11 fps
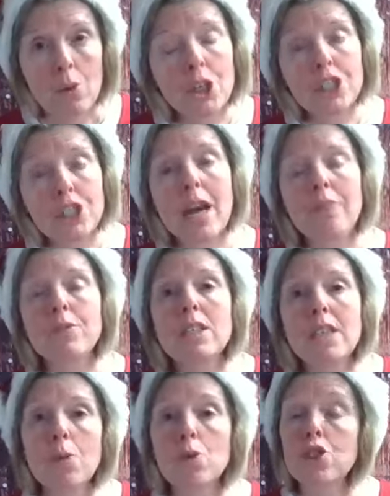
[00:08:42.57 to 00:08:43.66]
We just have to
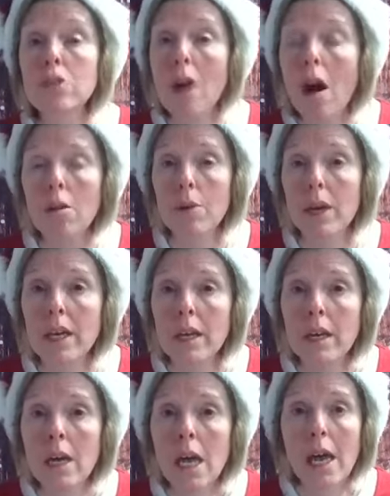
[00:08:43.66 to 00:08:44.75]
say we're sorry
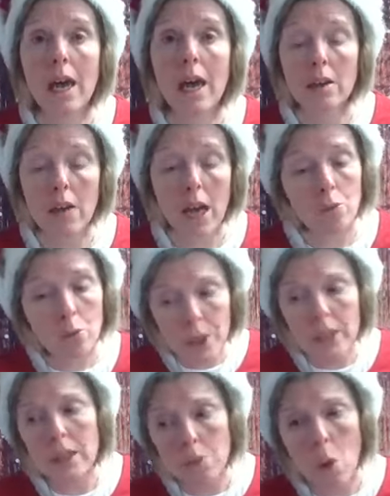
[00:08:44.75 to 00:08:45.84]
and, and
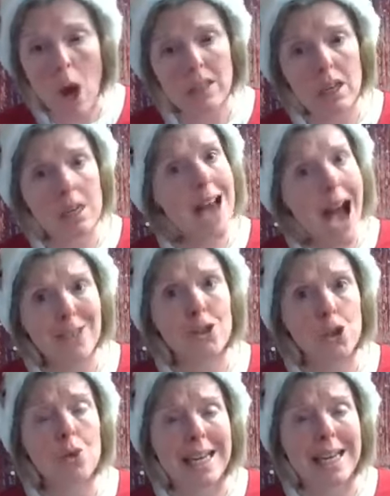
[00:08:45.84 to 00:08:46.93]
really want to not
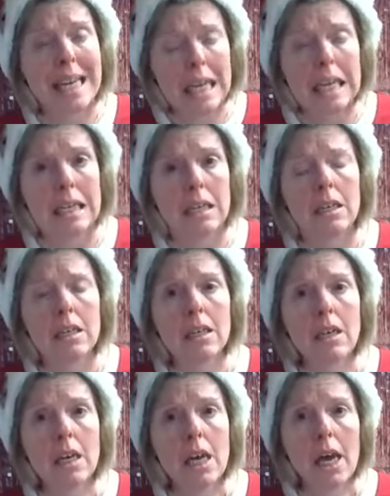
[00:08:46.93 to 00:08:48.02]
do it again
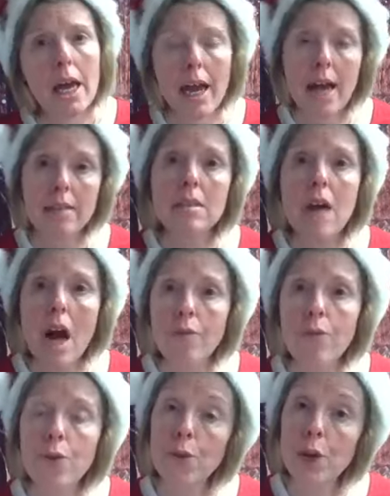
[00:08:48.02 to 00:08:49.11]
and ask
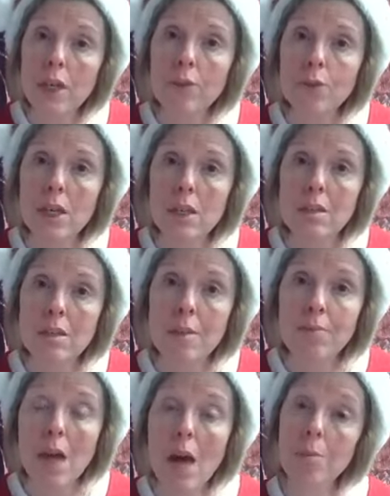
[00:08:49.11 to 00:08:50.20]
God for forgiveness.
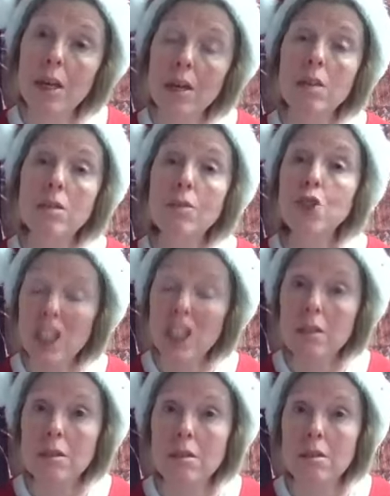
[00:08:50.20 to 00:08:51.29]
And because of
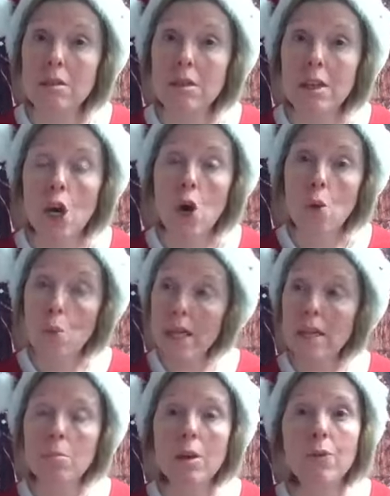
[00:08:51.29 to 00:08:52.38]
Jesus, we
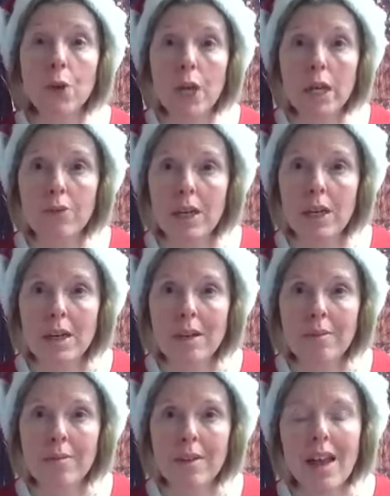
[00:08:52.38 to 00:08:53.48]
can be forgiven.
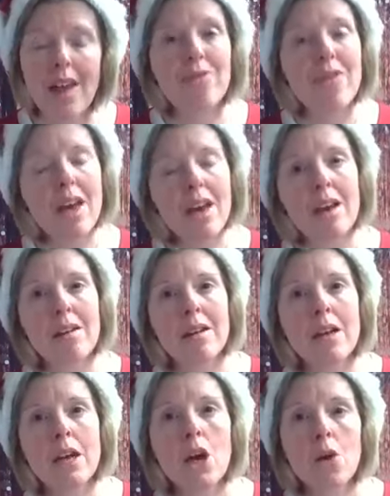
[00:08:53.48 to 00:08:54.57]
And then
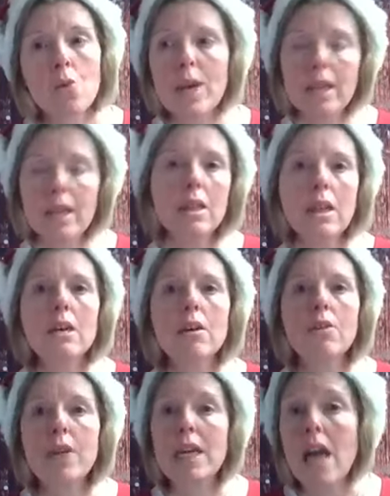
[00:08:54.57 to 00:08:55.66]
we can
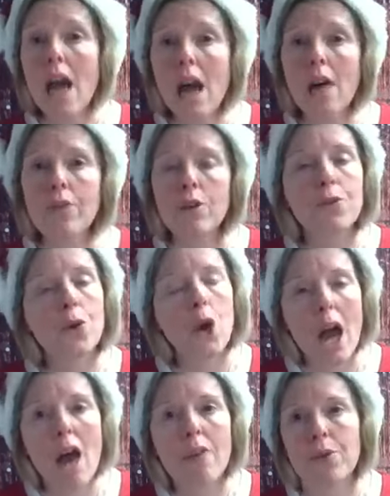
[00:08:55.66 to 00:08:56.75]
live in heaven
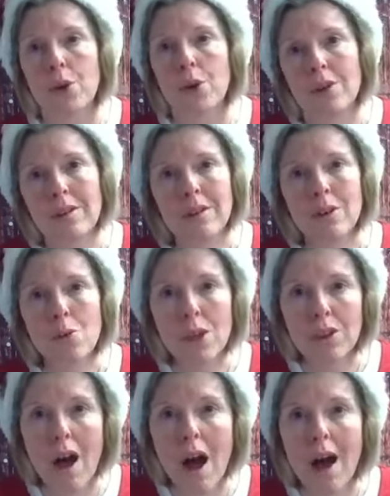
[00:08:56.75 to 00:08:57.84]
forever
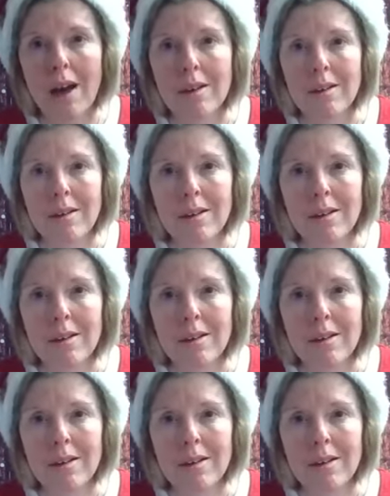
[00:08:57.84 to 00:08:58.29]
with God.